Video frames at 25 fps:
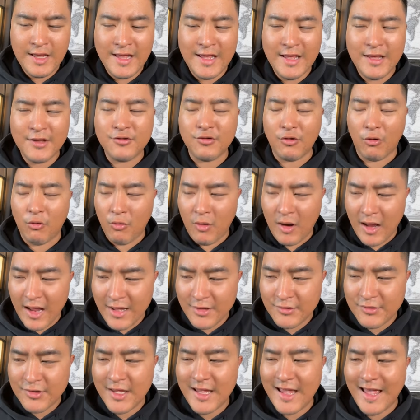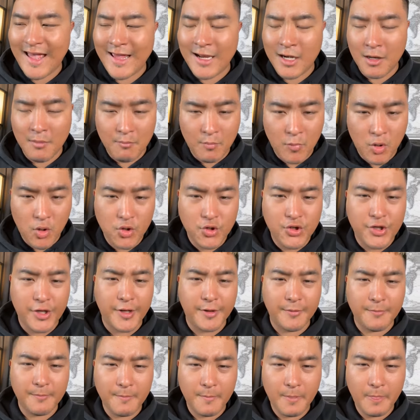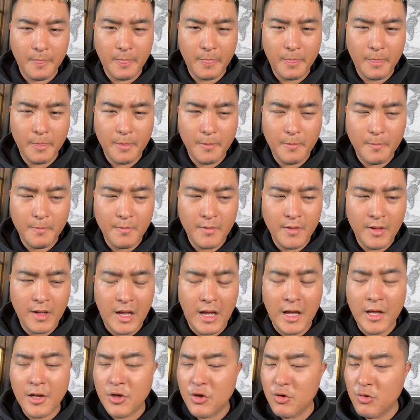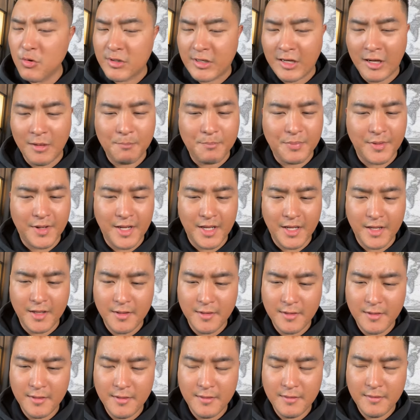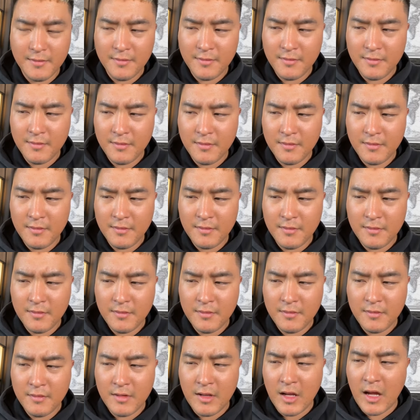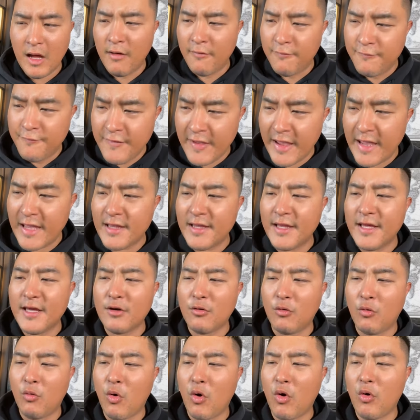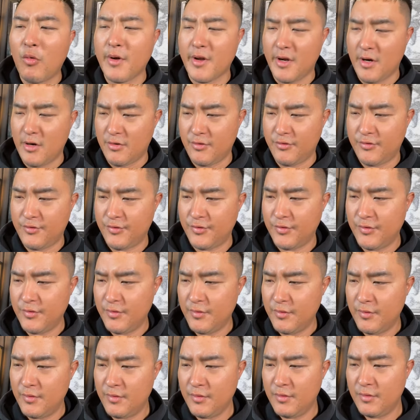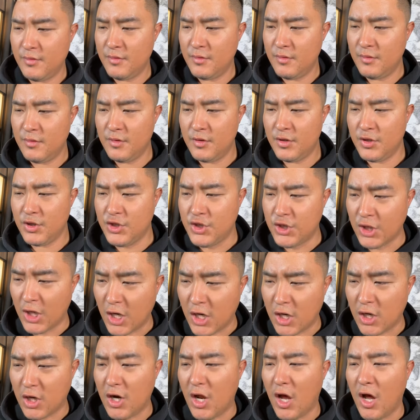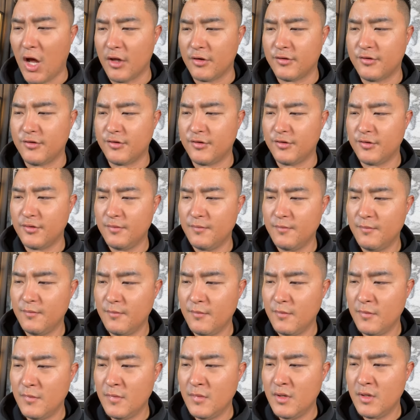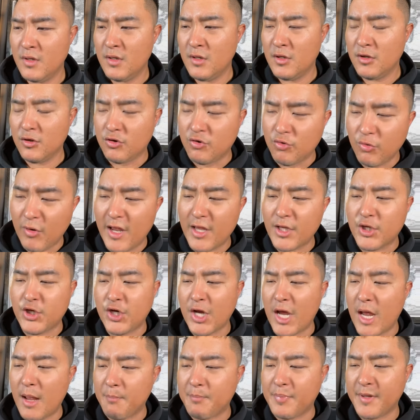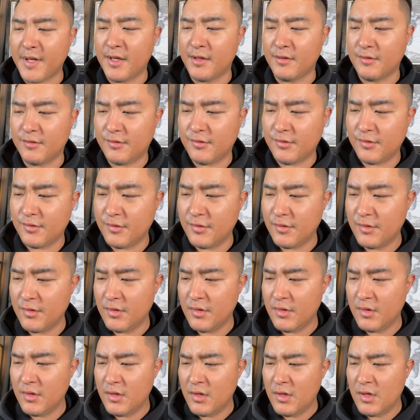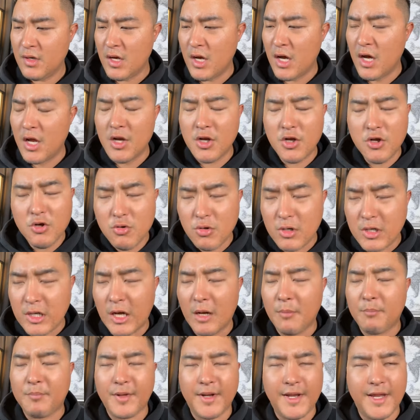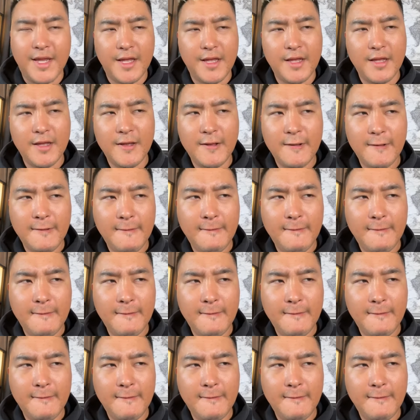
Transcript: is rising and emerging. A new company of valiant warriors, juggernauts, dread champions. A new company